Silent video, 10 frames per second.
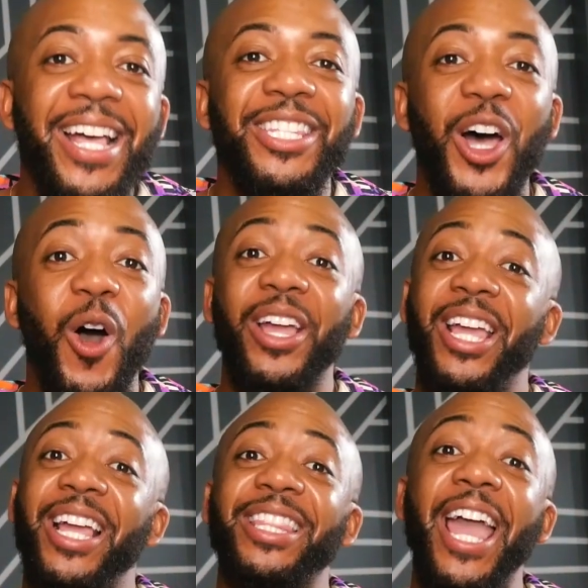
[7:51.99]

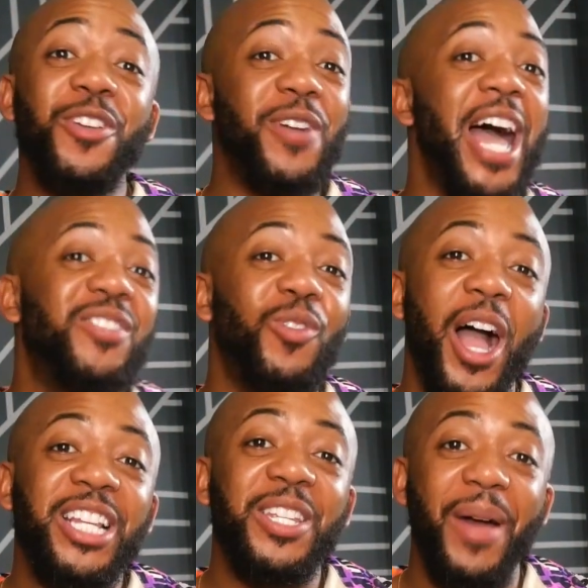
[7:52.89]
So thank you guys for
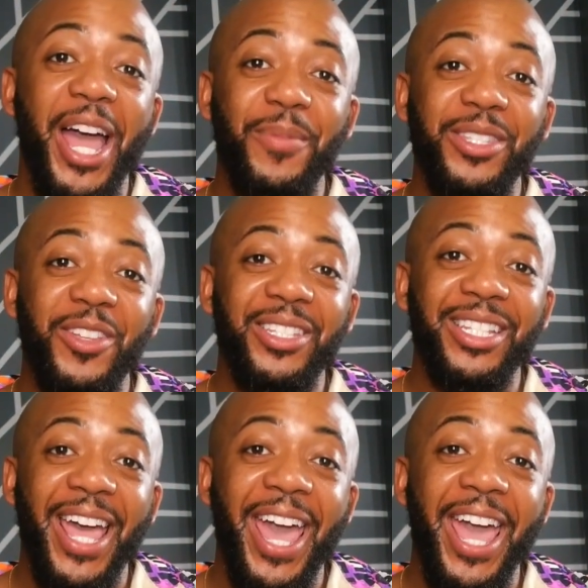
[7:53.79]
watching my episode
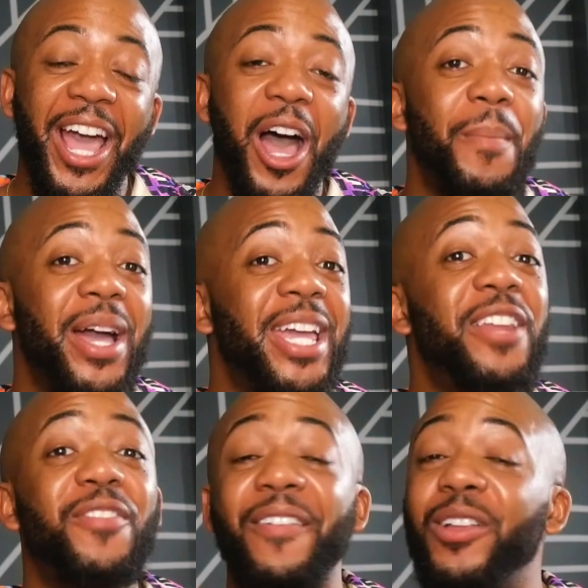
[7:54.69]
today.
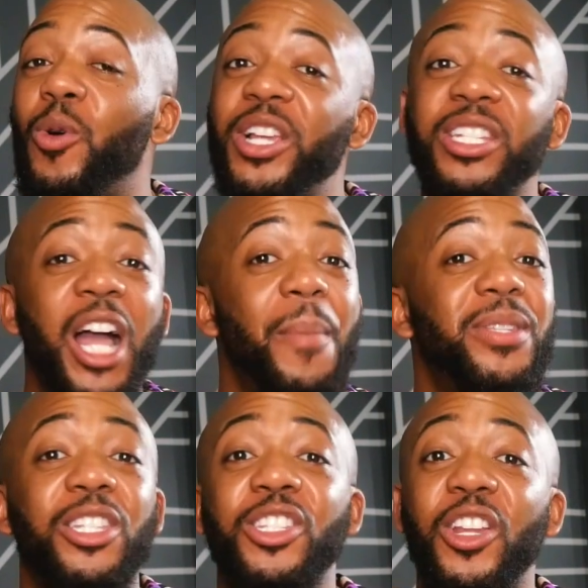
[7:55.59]
Again, if you have any questions,
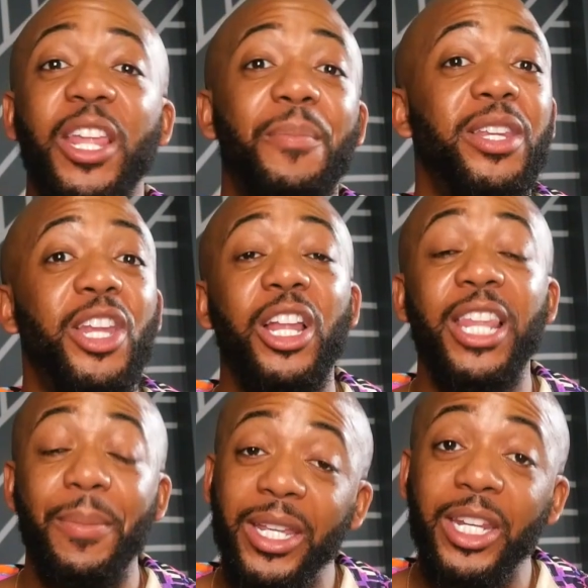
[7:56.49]
comments, concerns, let me
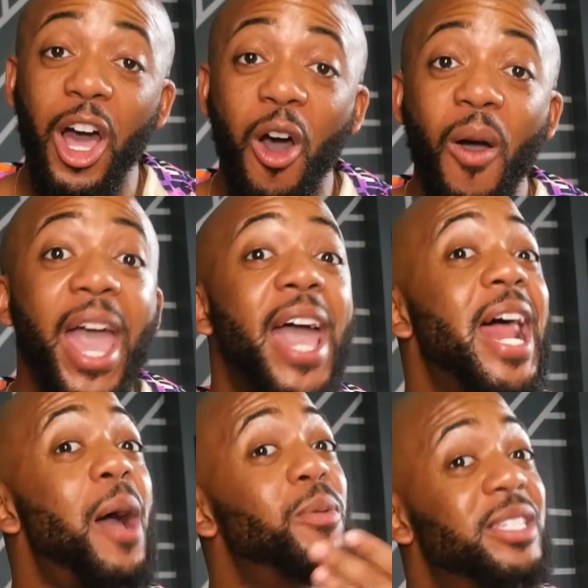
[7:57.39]
know,
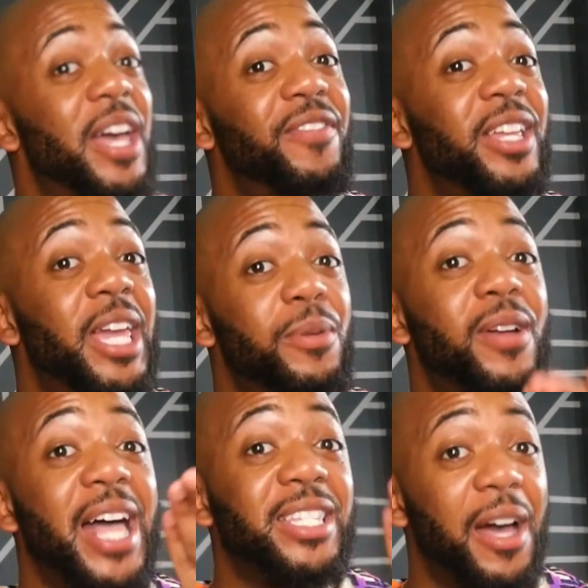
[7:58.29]
and I will definitely keep
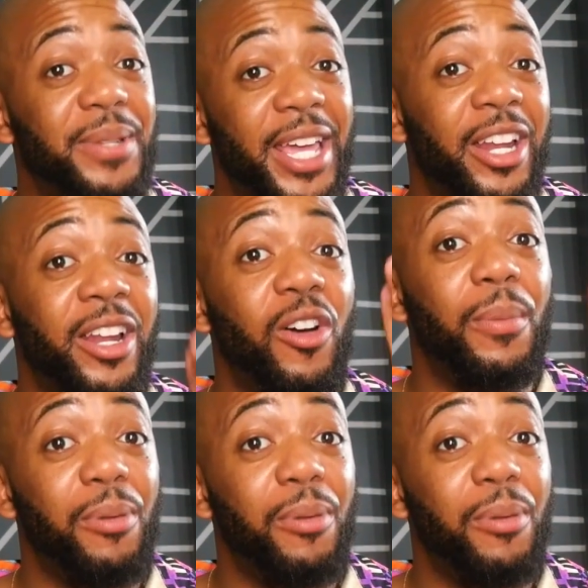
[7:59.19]
you guys updated on the